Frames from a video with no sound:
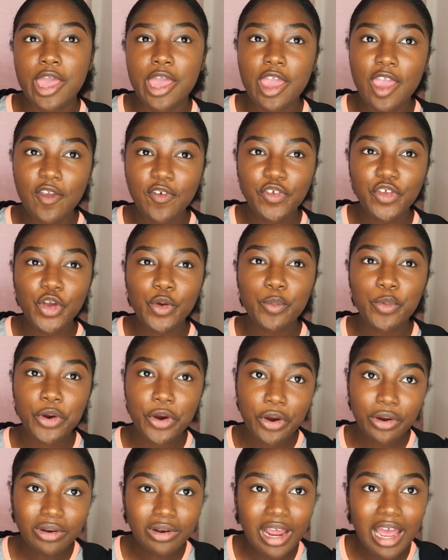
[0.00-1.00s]
If your
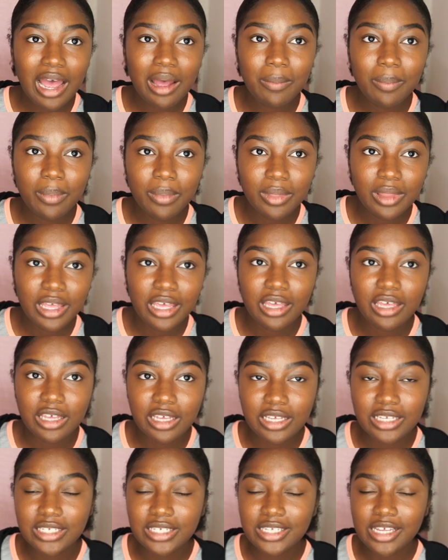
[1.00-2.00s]
program
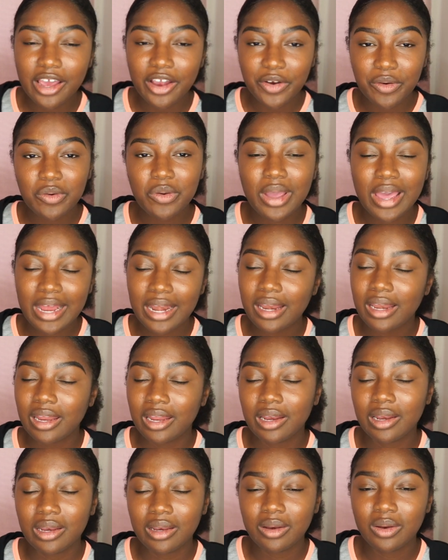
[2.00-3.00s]
is
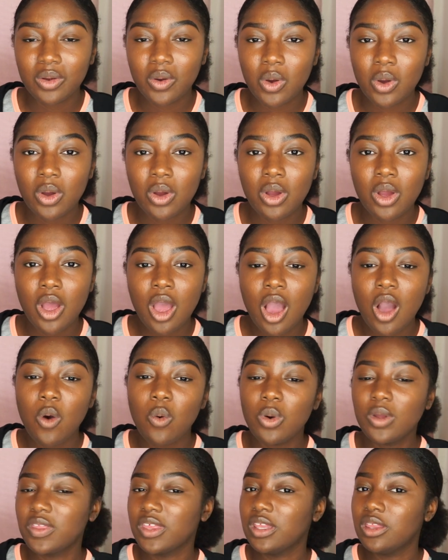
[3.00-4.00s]
accredited
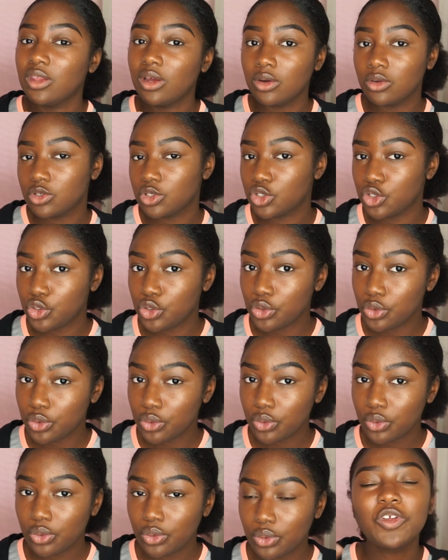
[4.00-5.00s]
within those
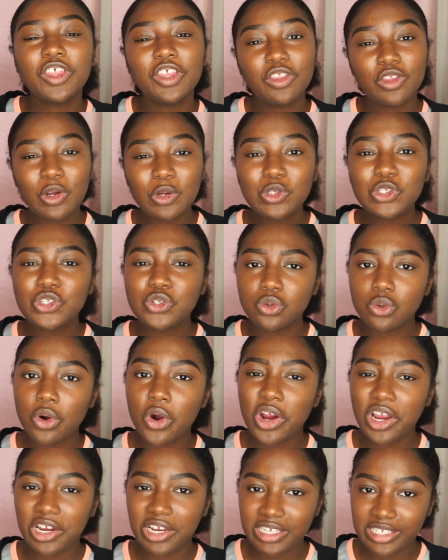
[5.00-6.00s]
two within those two
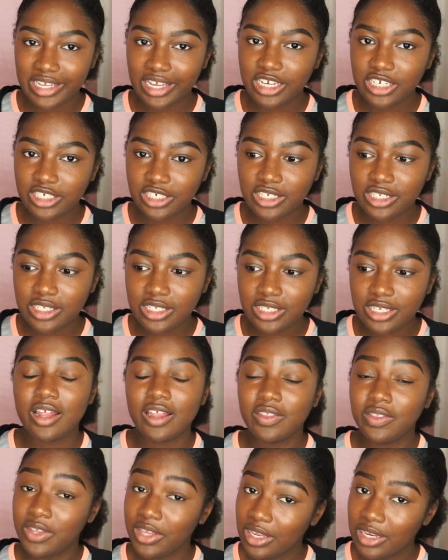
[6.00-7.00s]
organizations,
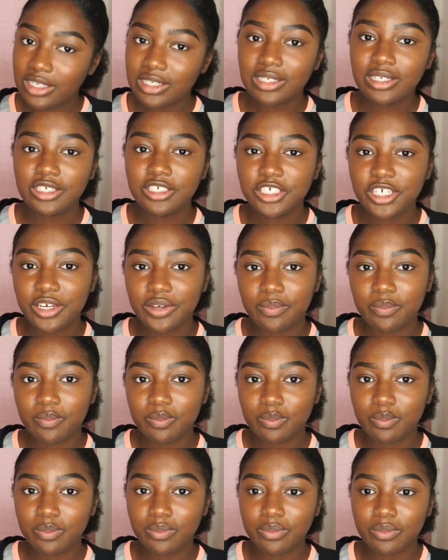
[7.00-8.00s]
then it's legit.
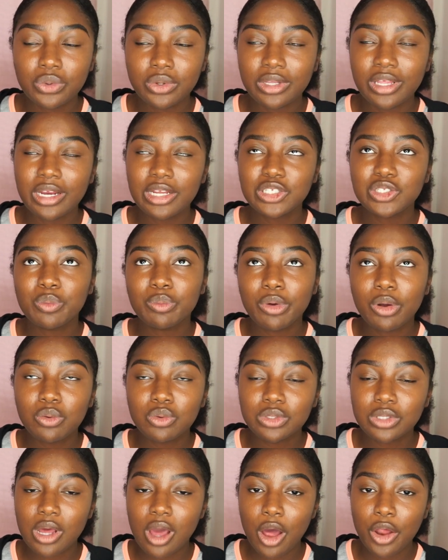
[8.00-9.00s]
That is the
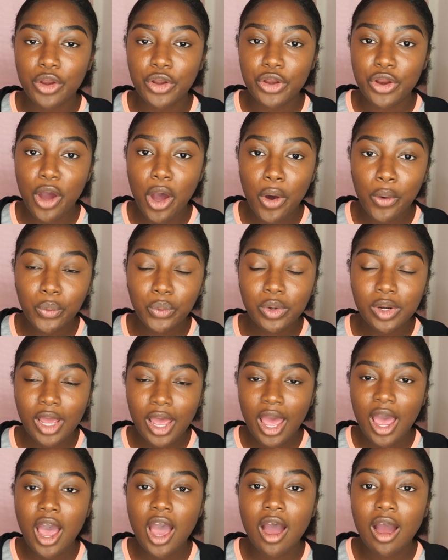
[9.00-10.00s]
most known
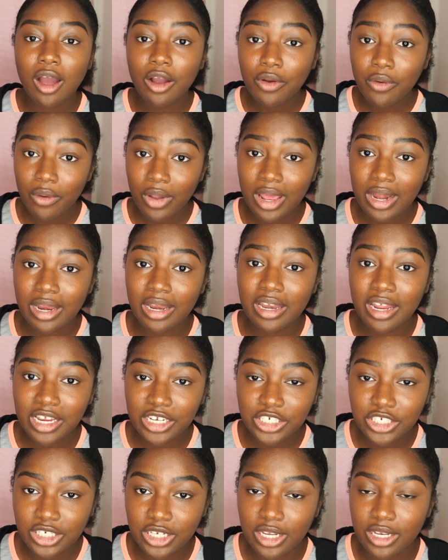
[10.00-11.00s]

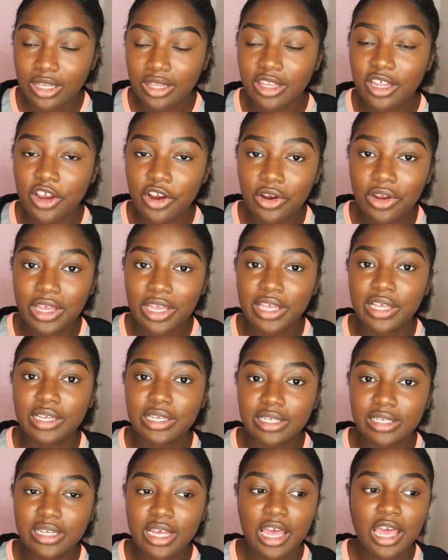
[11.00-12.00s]
accreditation there
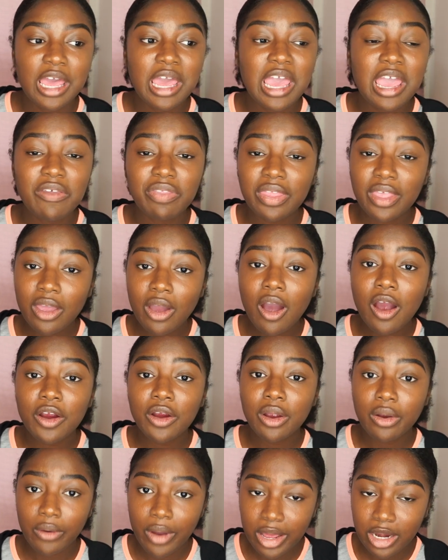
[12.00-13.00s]
is. If they
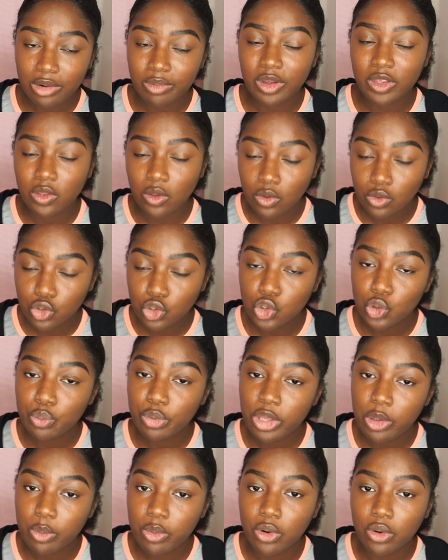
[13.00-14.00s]
are accredited by those two
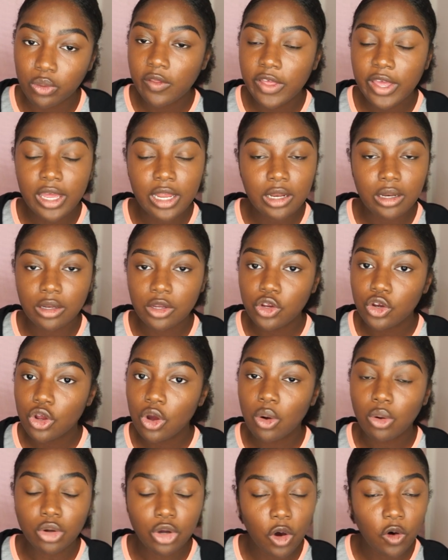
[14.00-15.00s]
people, then you
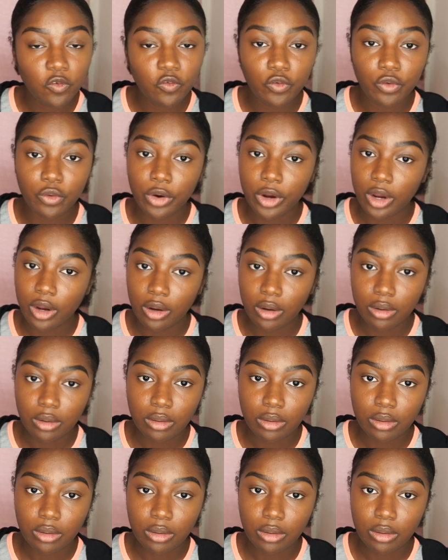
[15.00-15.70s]
know go for it.